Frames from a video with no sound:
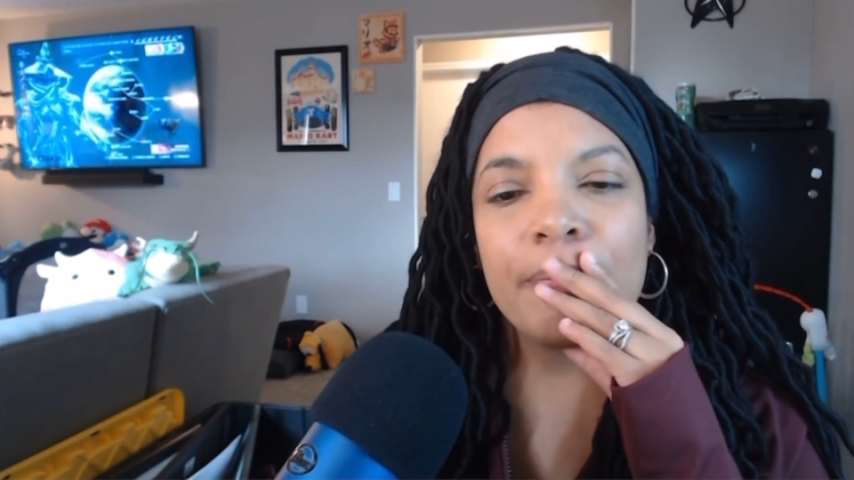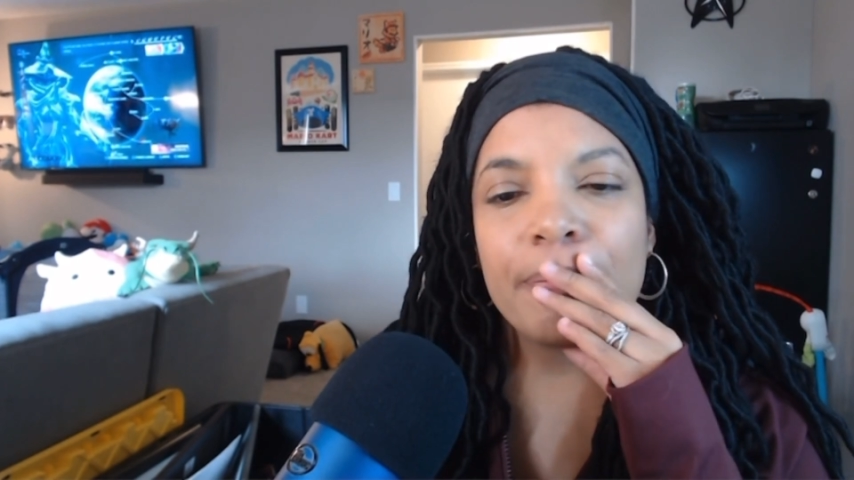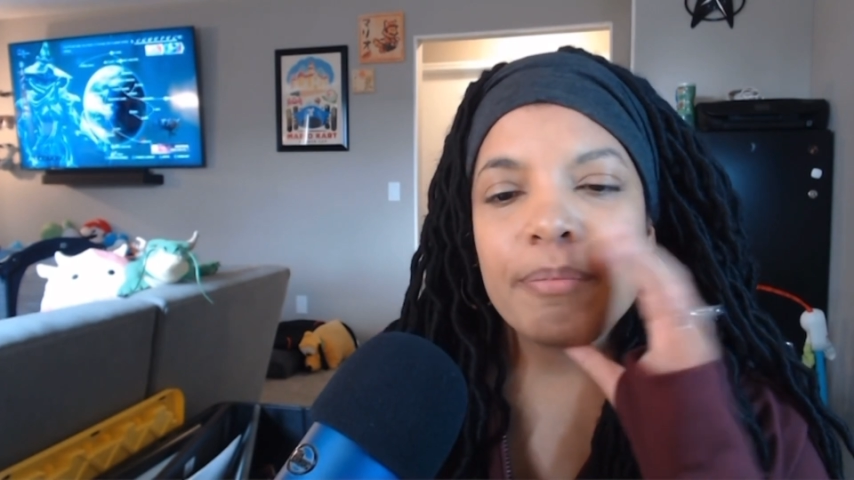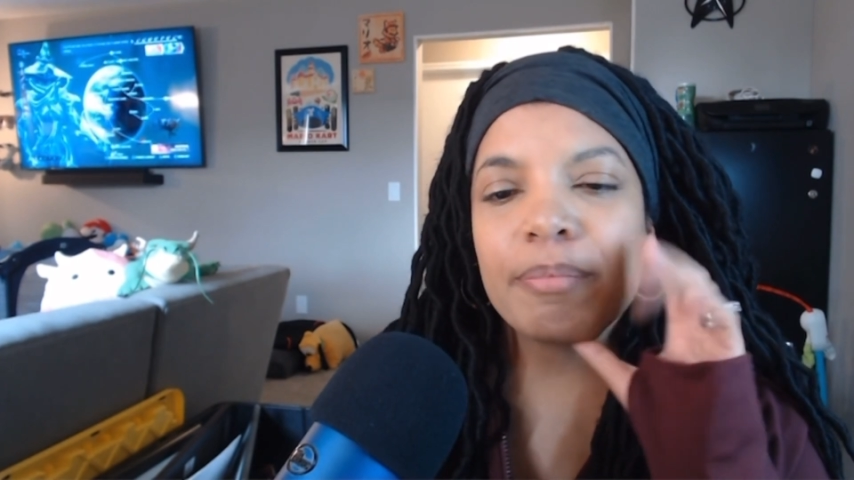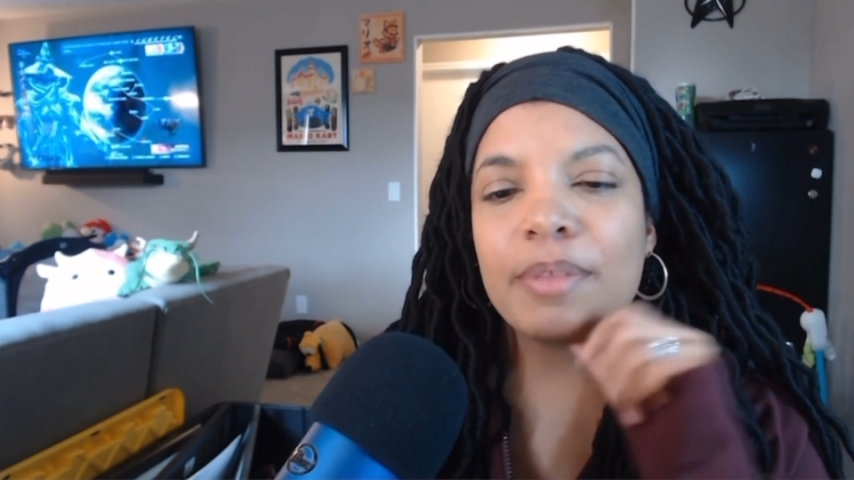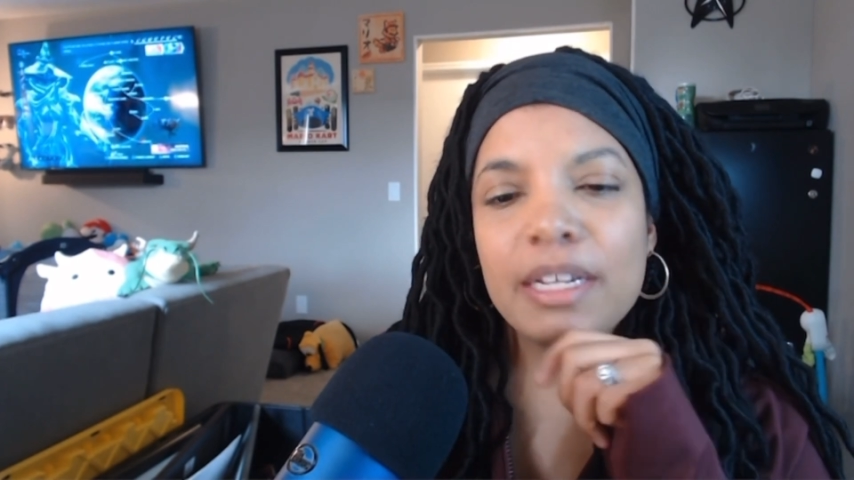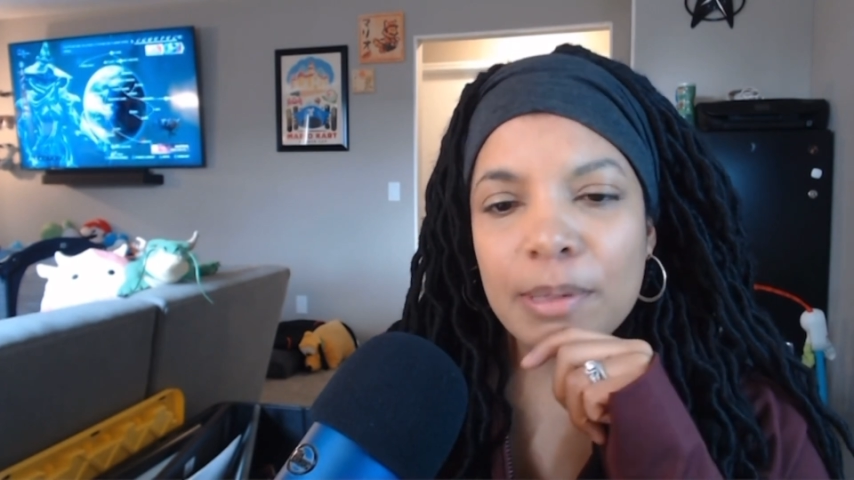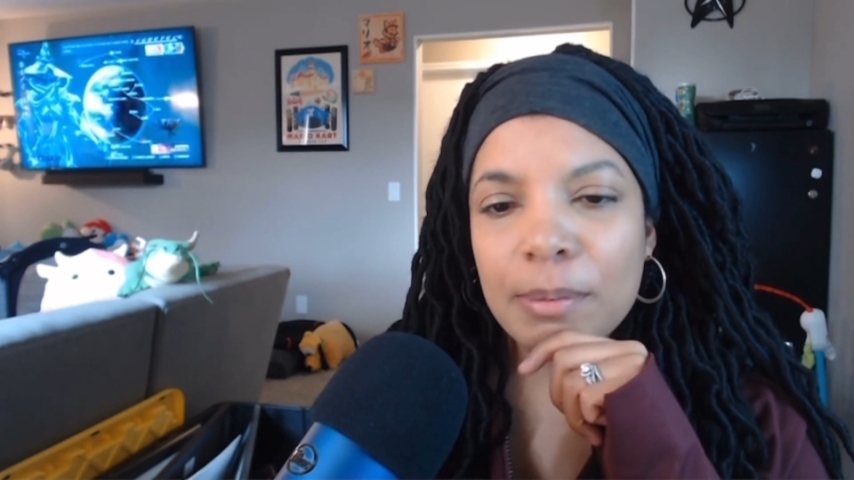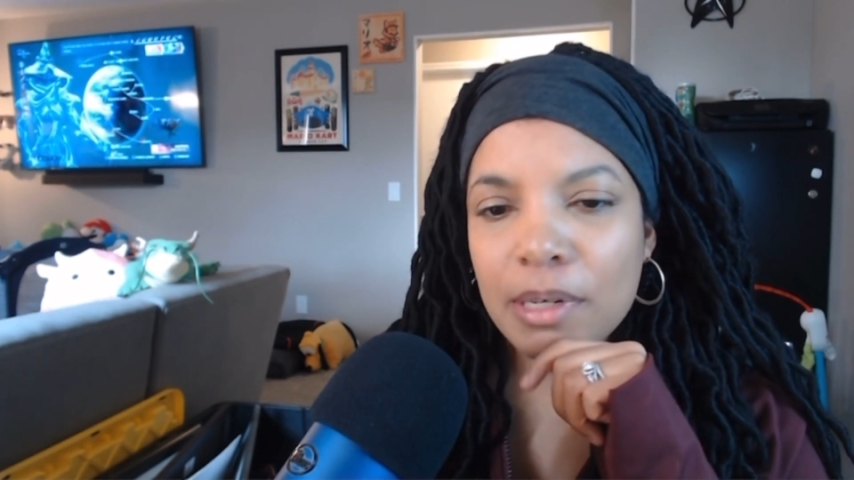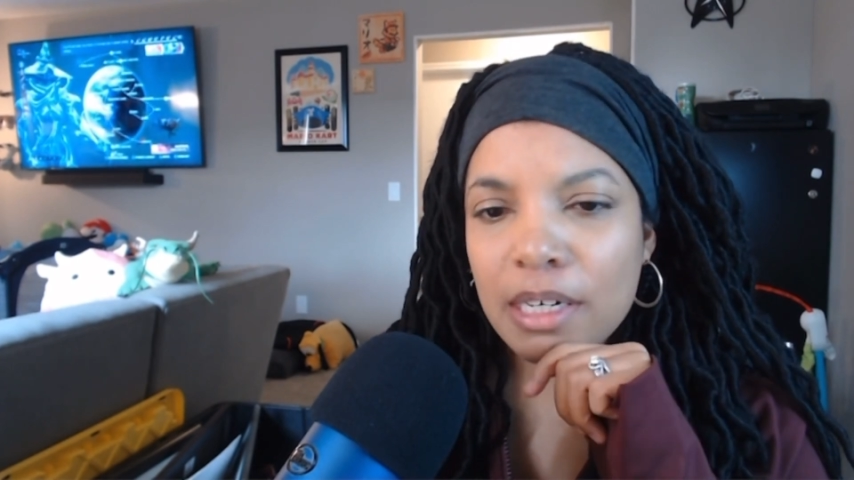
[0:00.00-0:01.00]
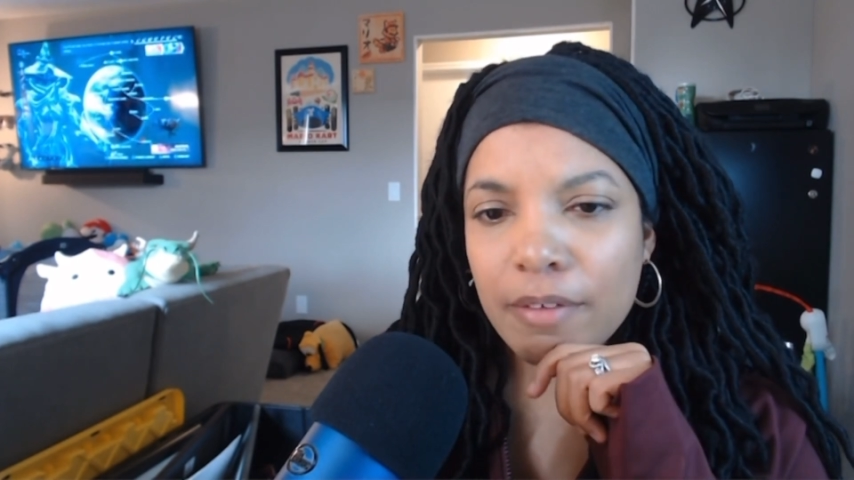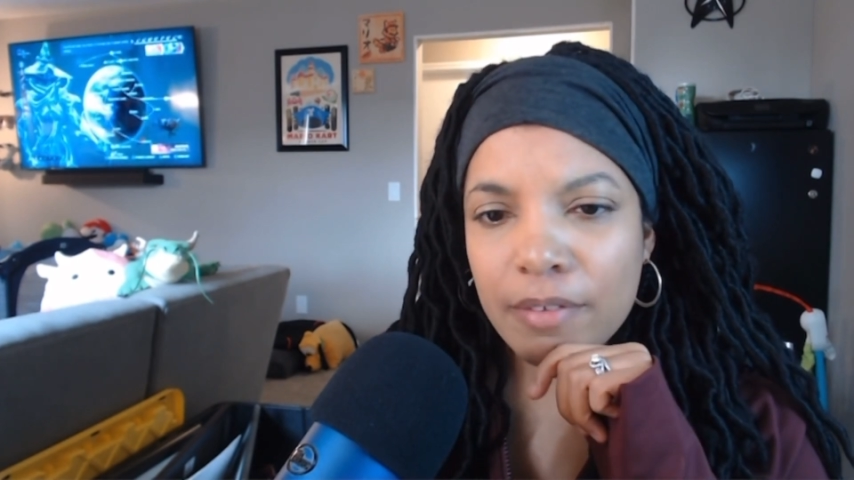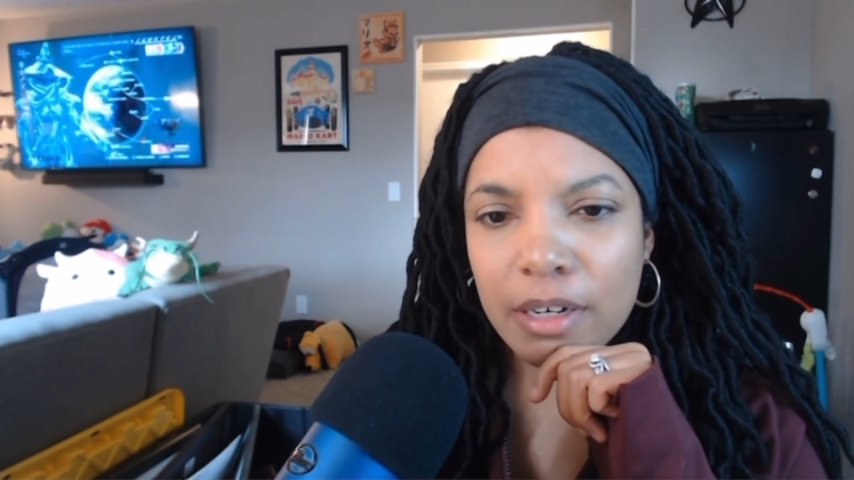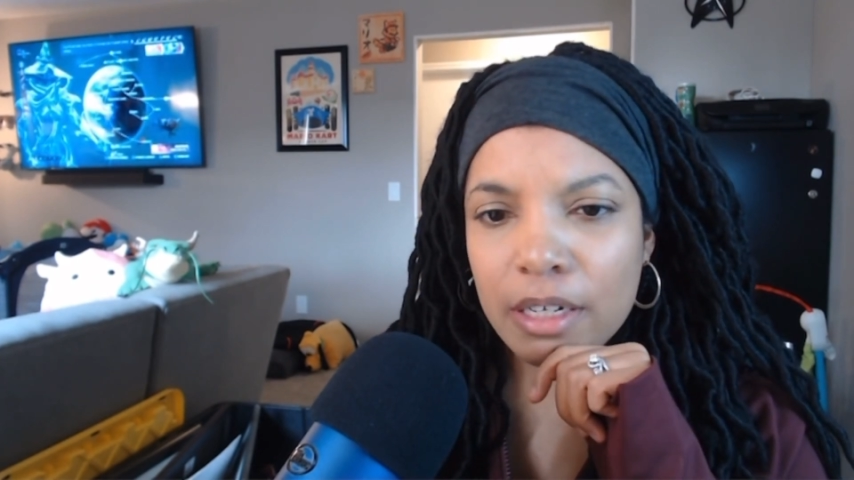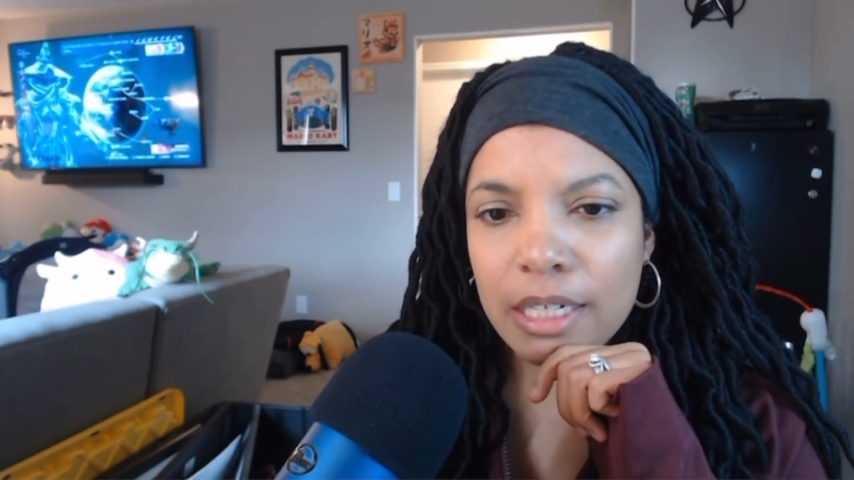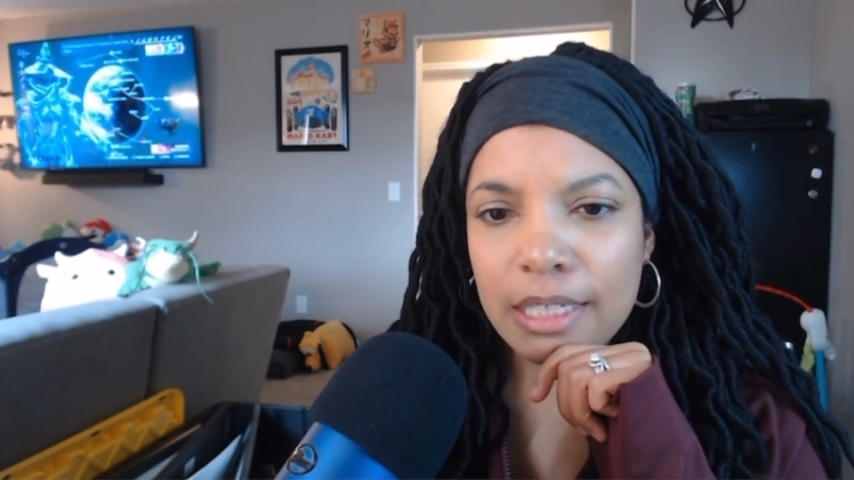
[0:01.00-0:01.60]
these people are not very good